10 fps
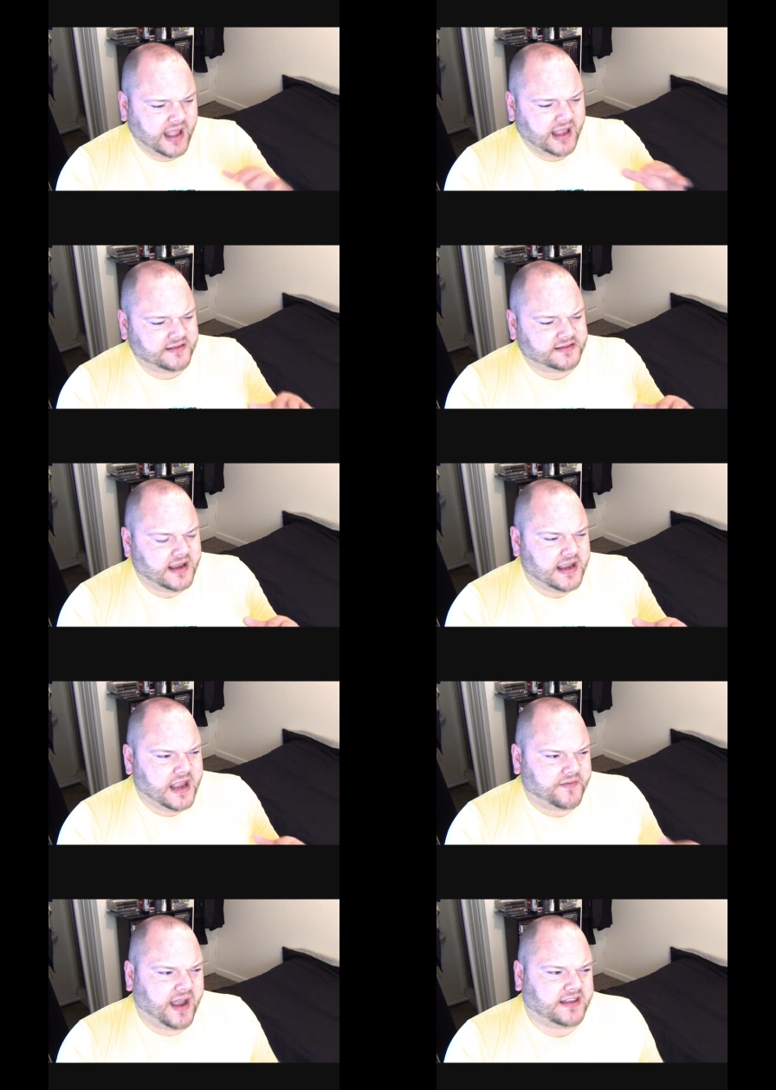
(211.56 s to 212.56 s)
And
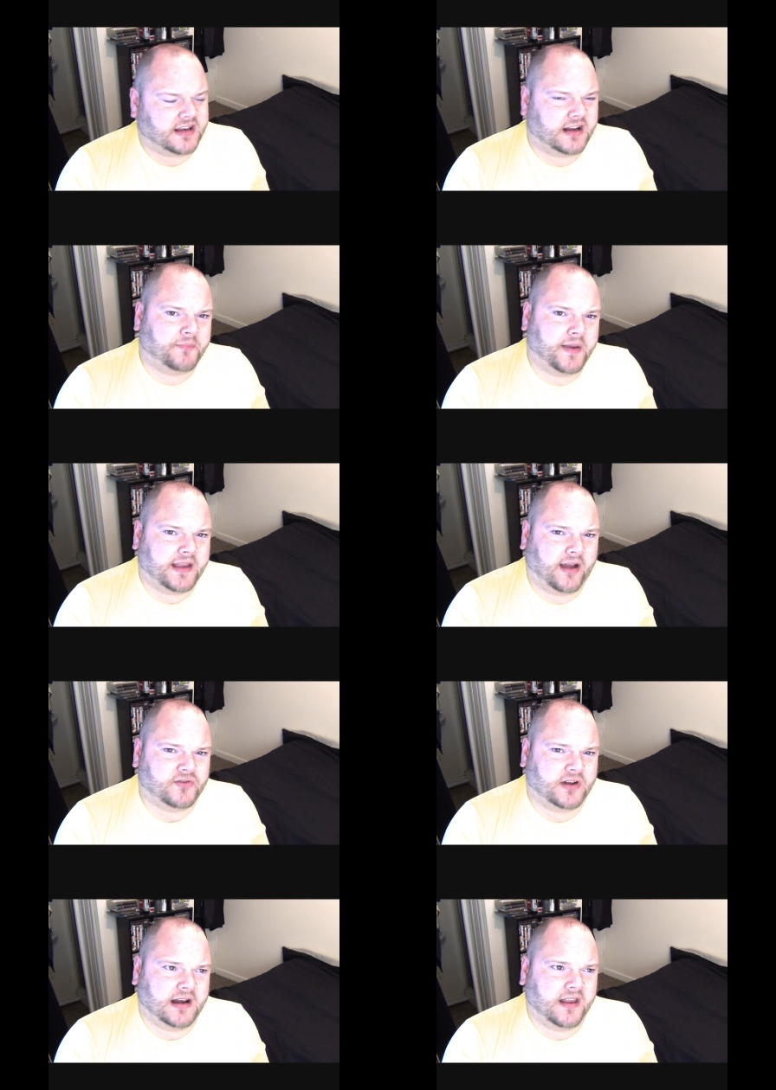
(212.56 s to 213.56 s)
if I had to kind of pick
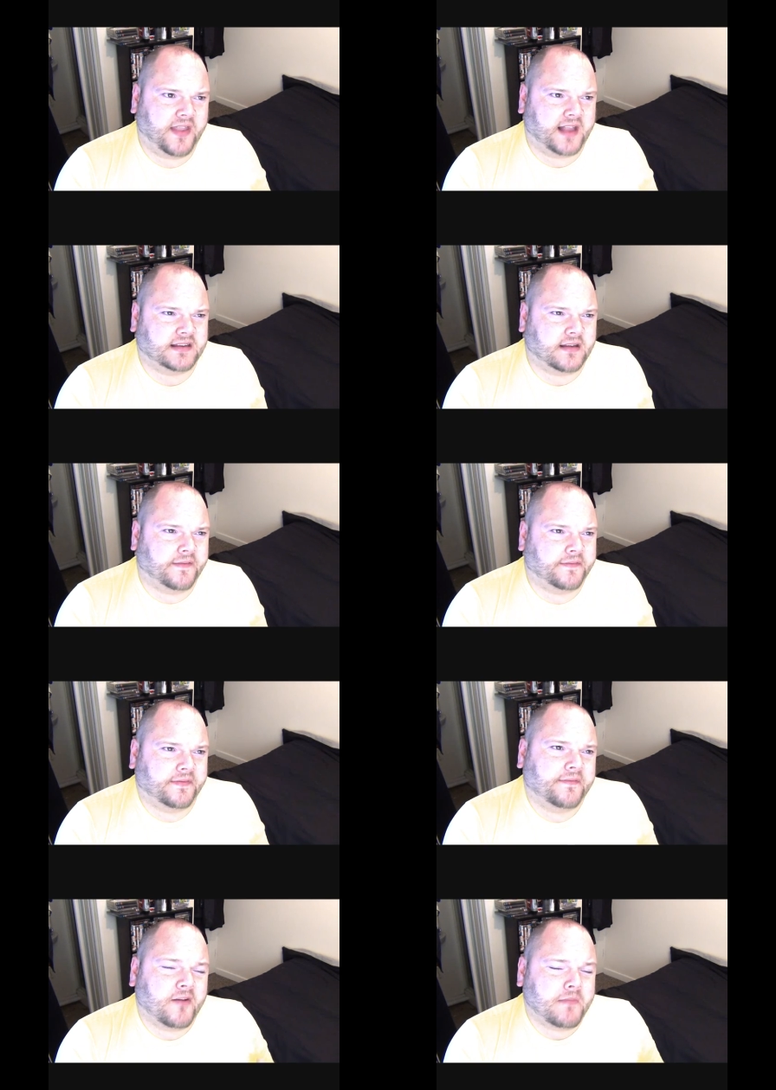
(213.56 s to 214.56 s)
holes at any of the acting, I
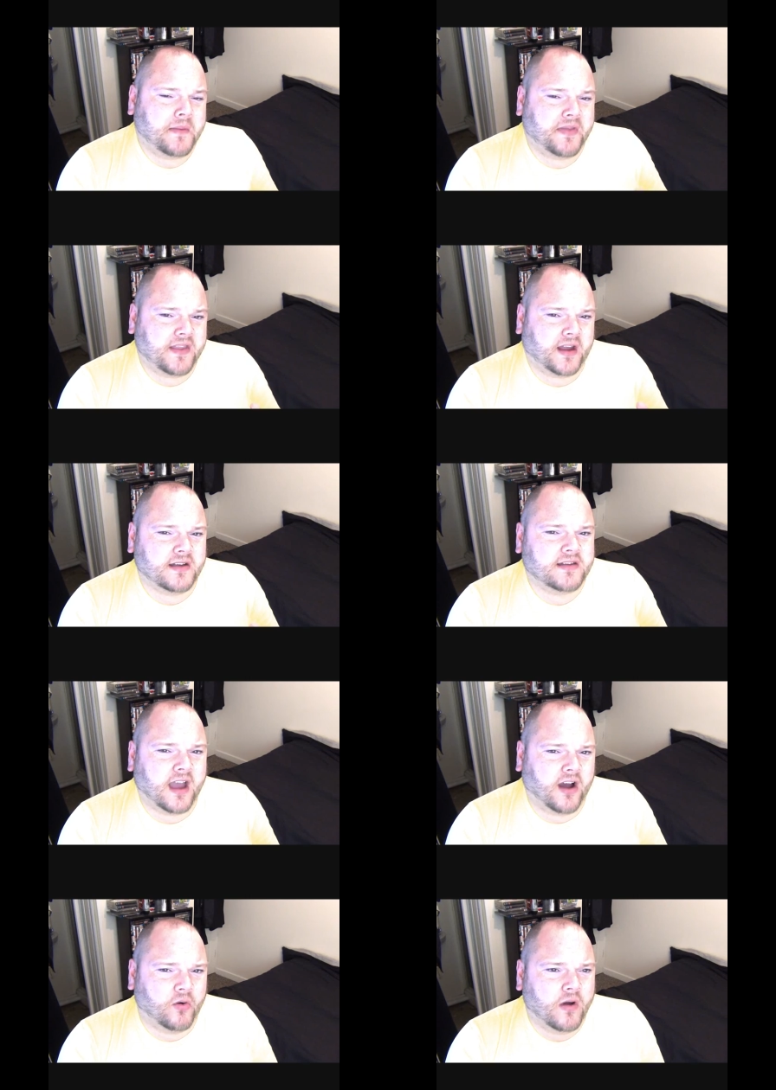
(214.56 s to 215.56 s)
felt maybe the young
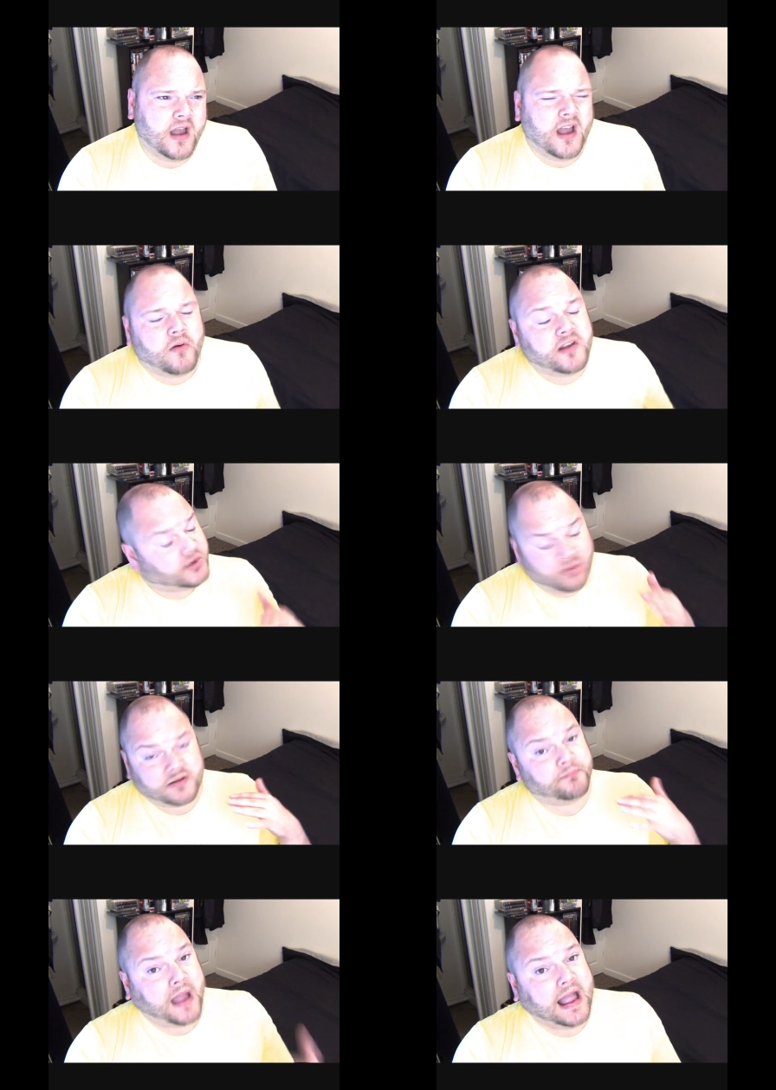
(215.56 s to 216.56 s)
girl she
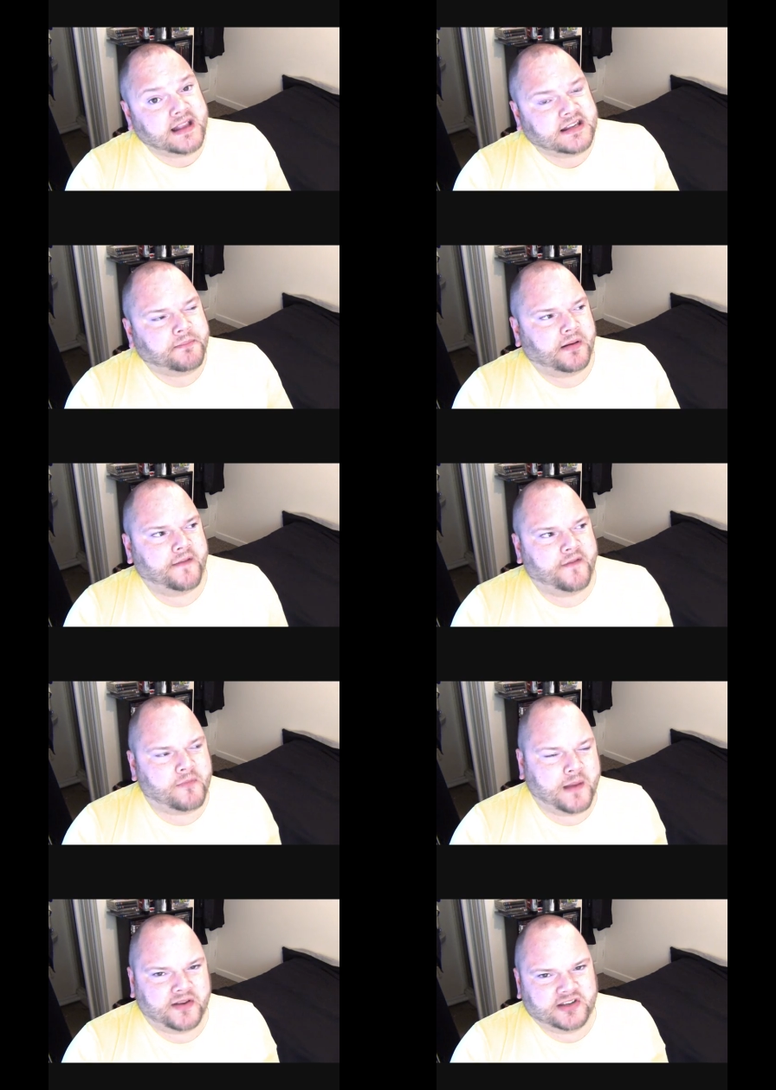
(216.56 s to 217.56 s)
wasn't bad, but I
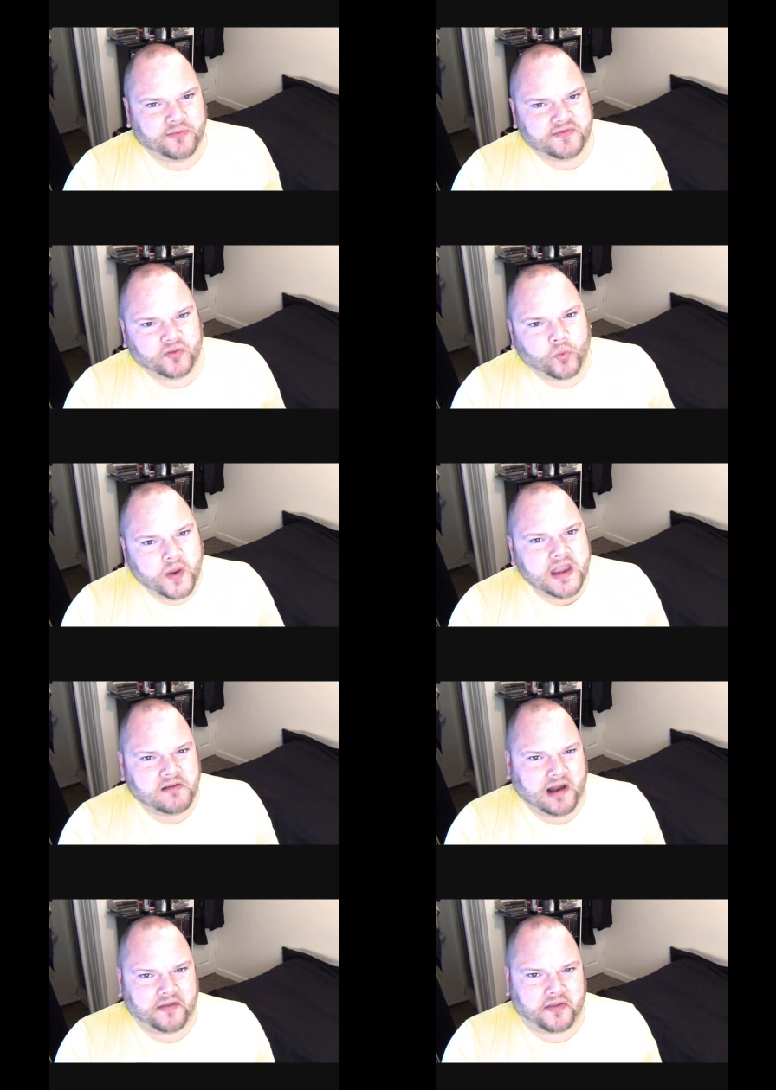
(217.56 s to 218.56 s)
felt maybe she was the
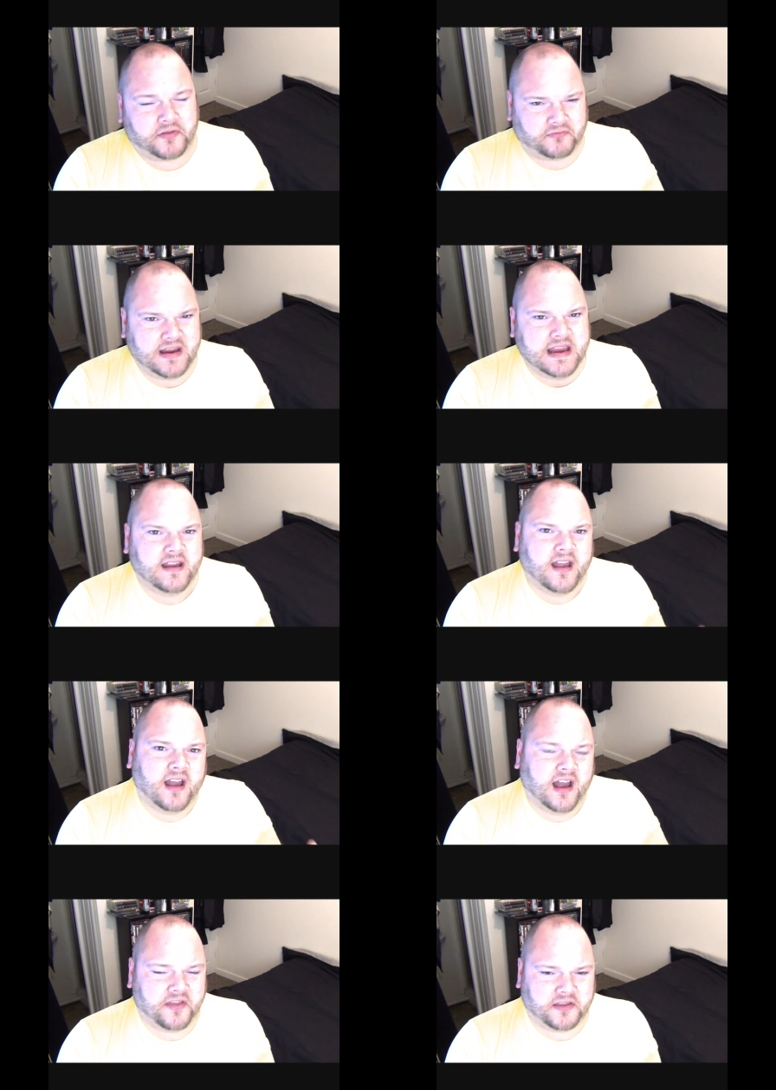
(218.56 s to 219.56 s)
weaker out of the three
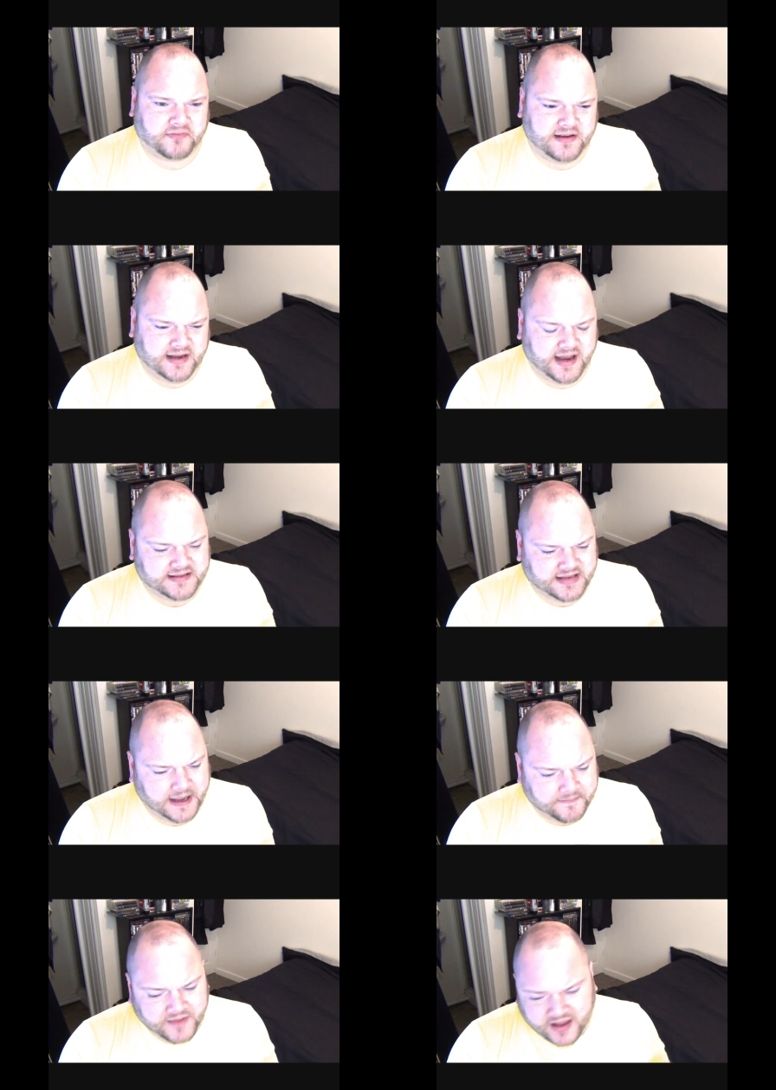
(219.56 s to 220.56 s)
of the three leads
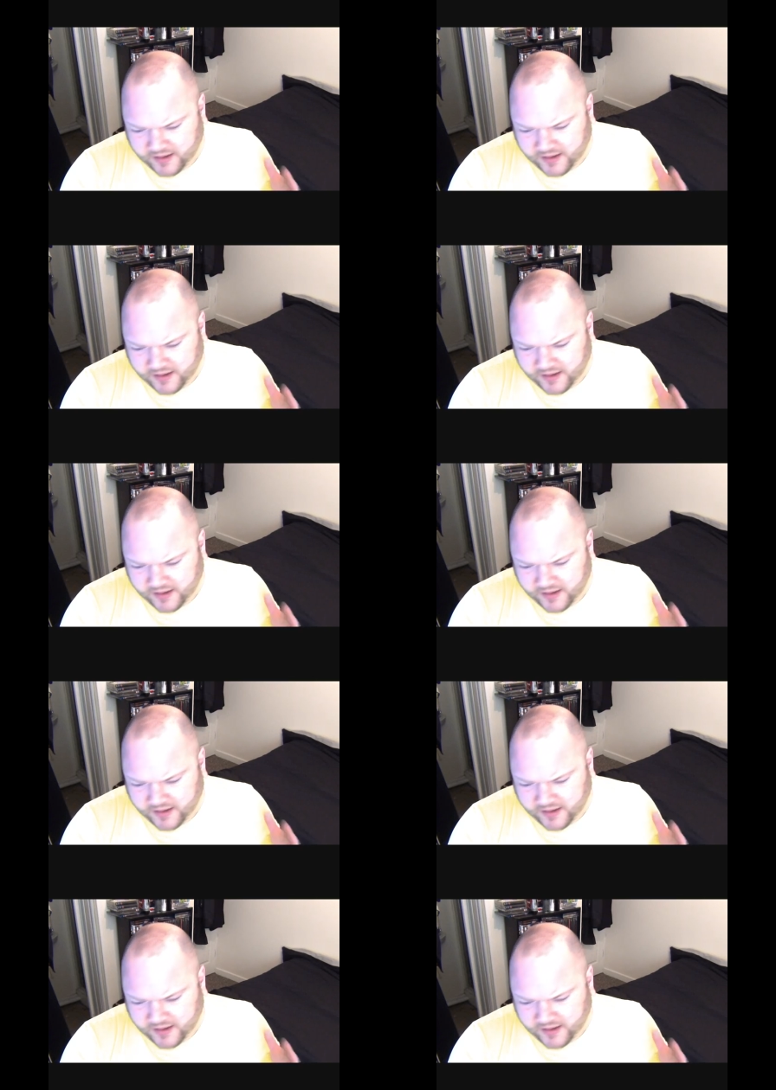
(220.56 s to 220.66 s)
here.